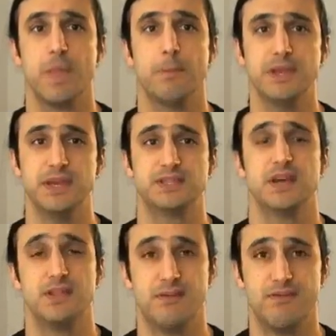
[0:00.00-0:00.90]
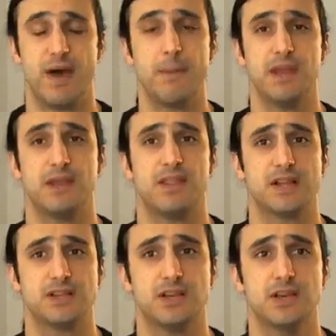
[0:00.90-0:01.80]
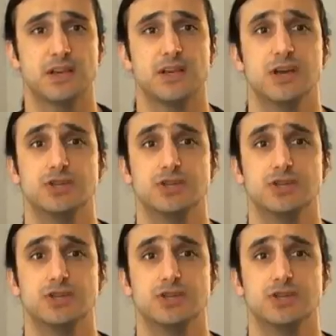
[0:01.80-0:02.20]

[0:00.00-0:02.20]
be it the famine that occurred